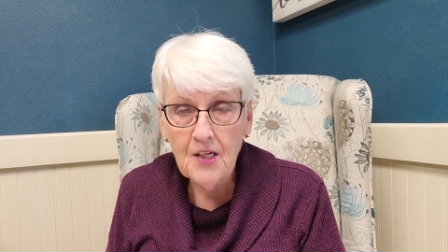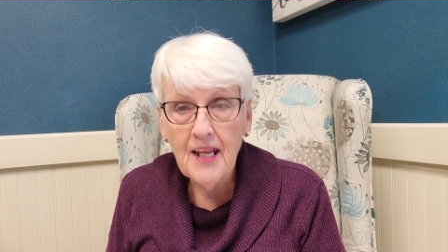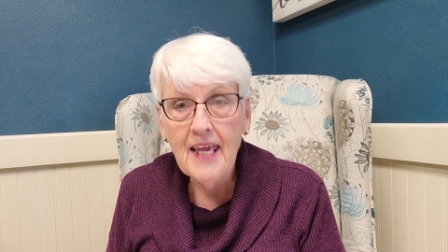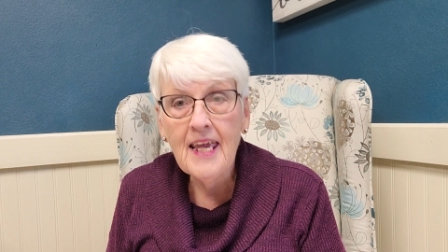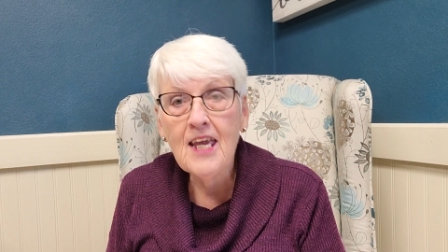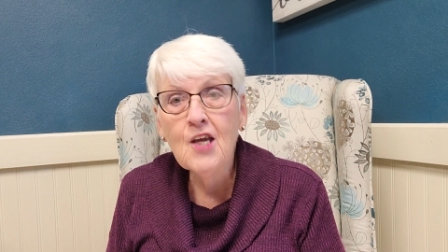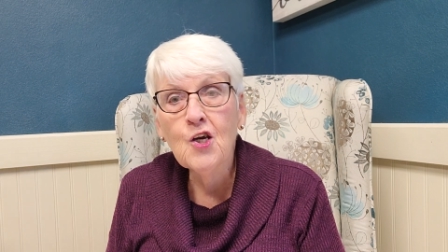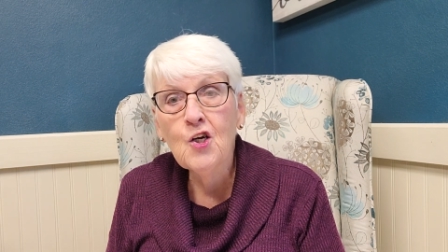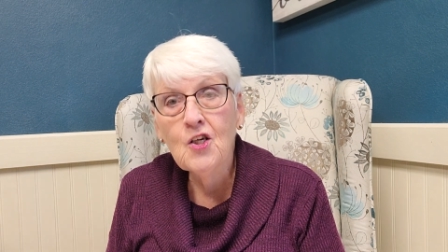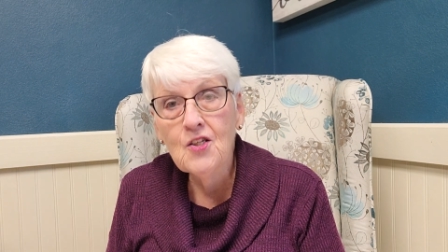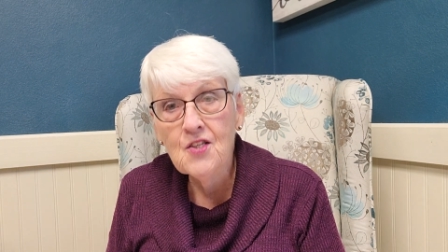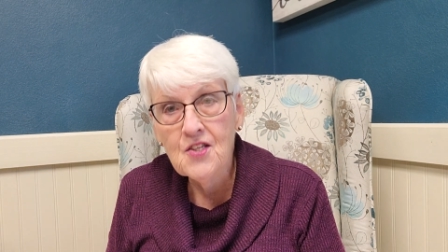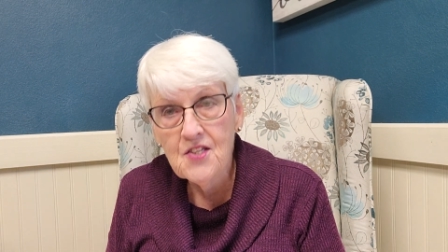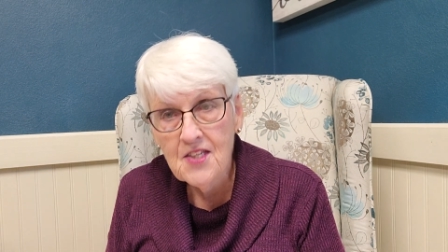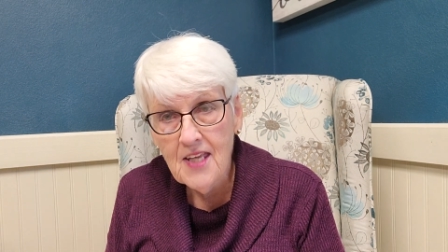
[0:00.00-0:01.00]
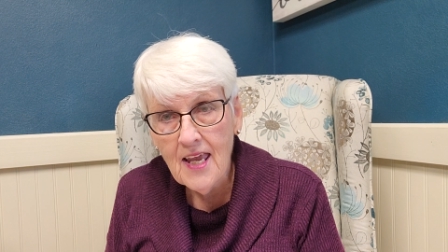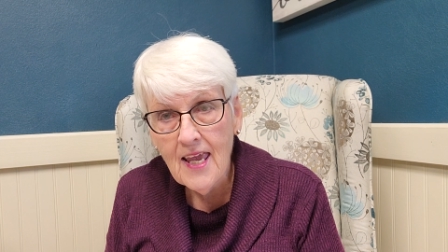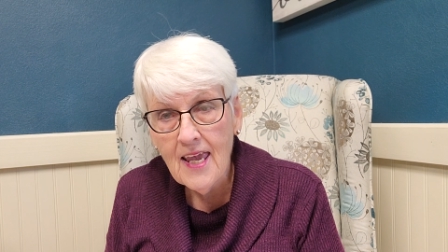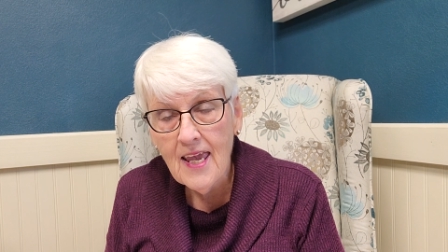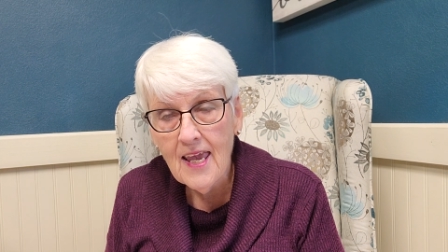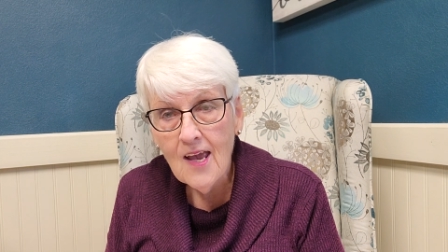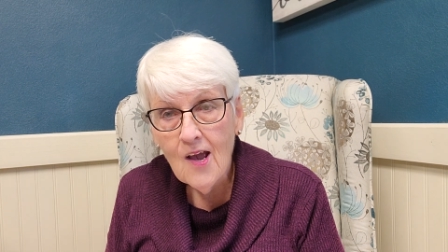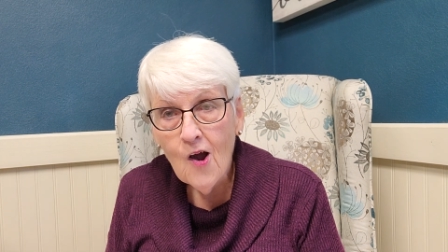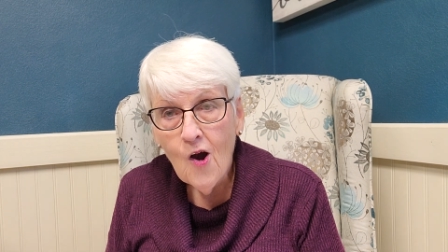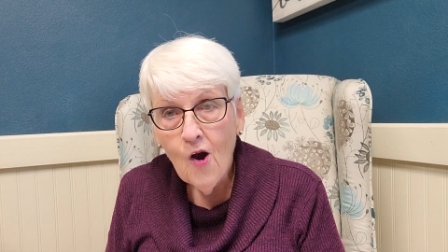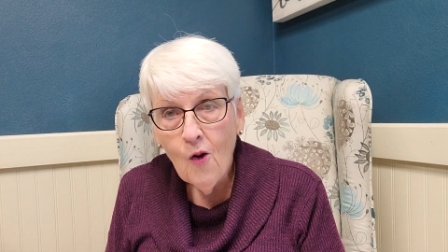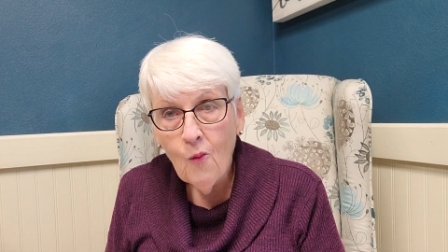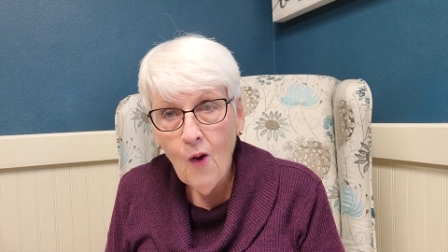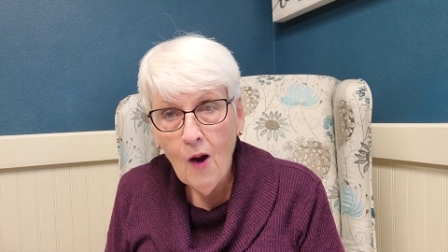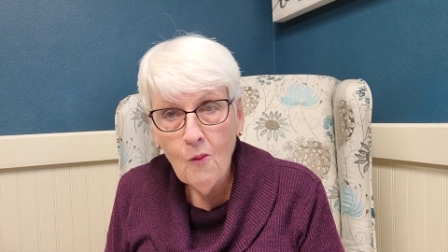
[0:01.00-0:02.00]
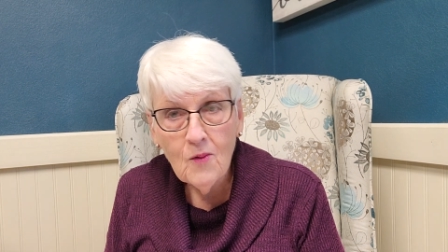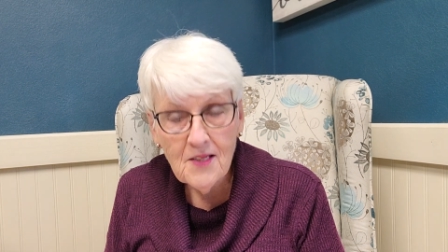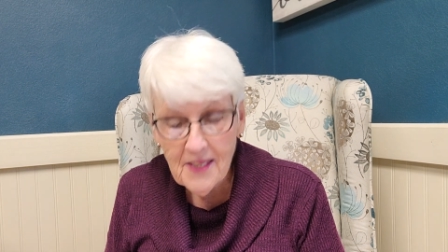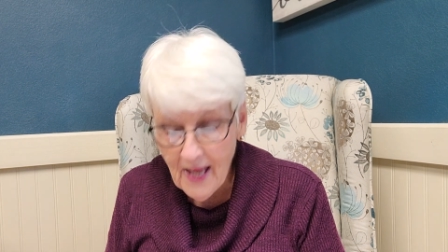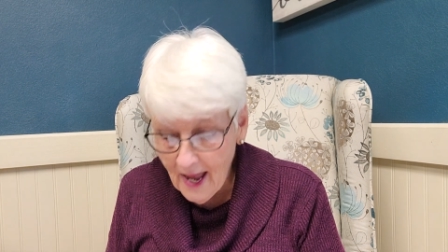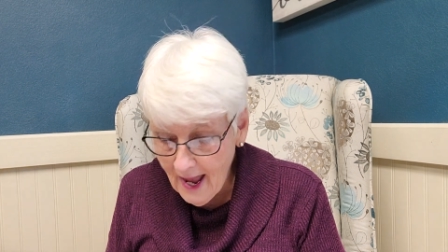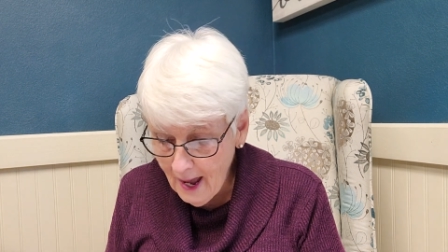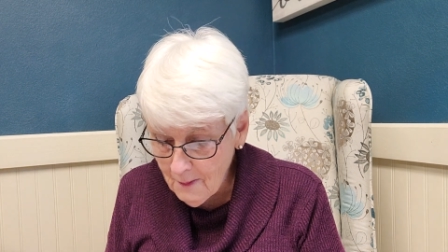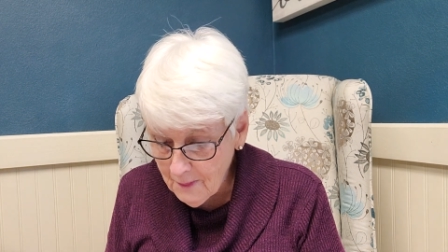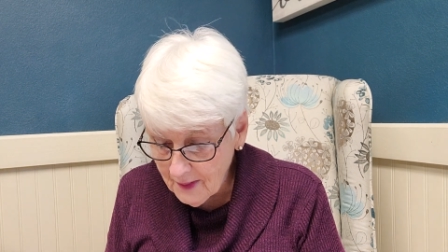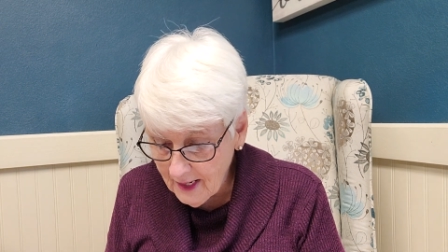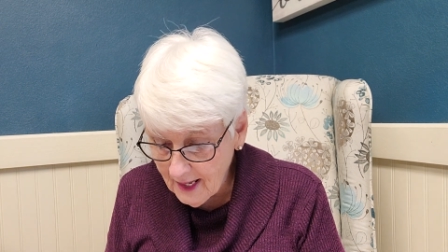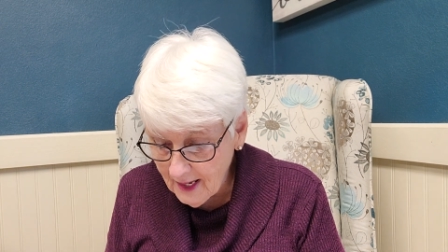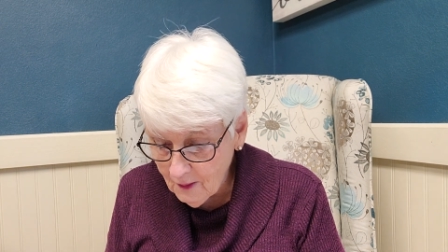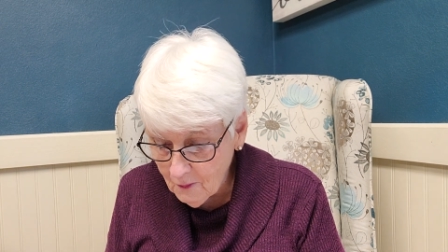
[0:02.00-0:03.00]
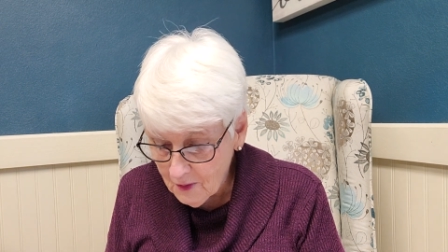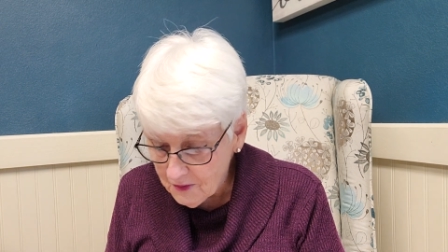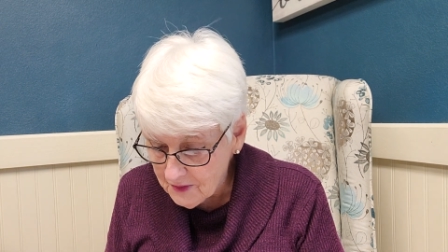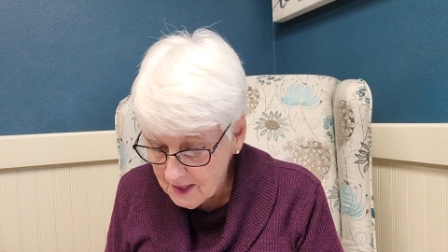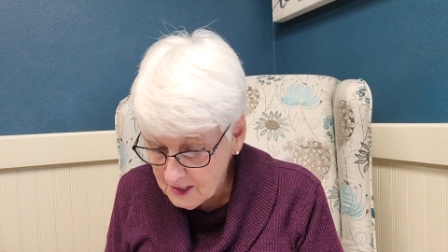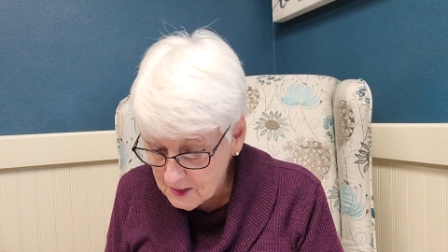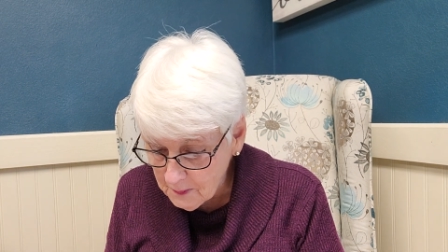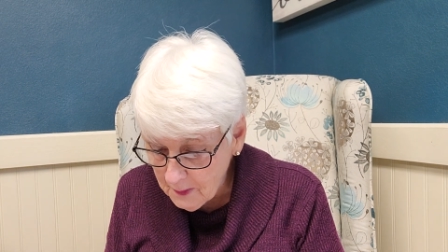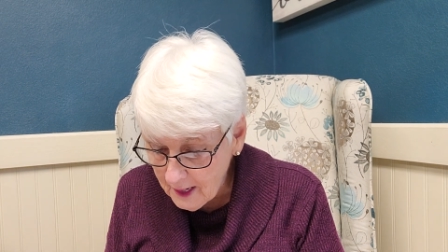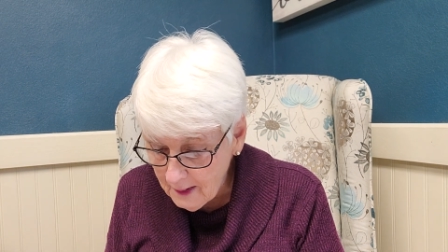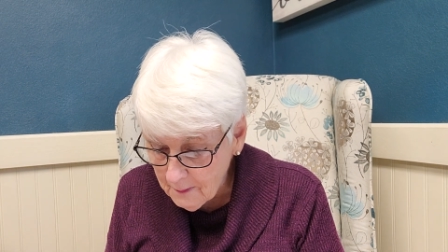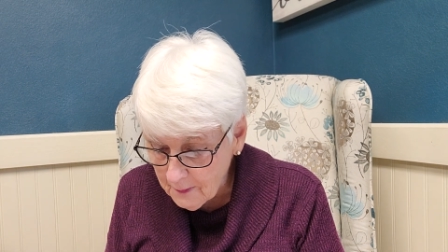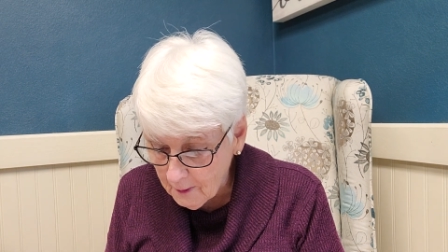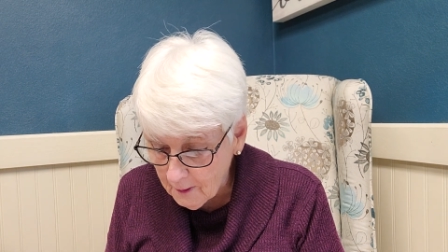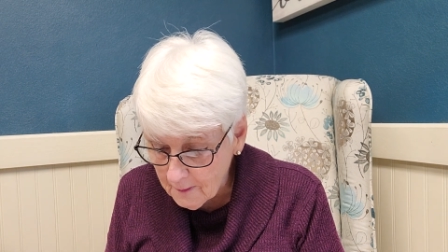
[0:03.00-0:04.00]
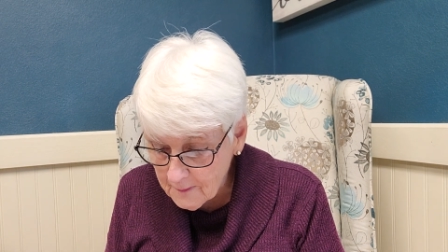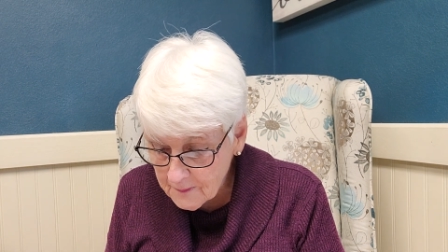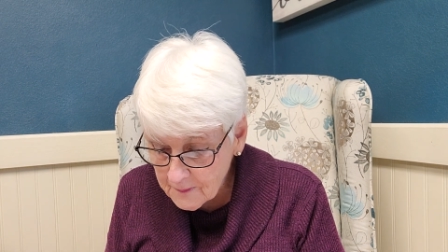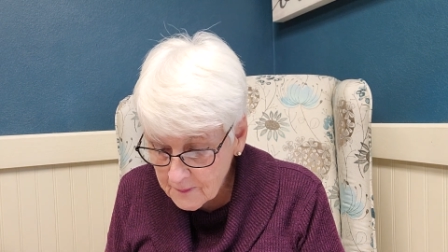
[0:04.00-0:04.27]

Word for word: He could see what was happening with these people.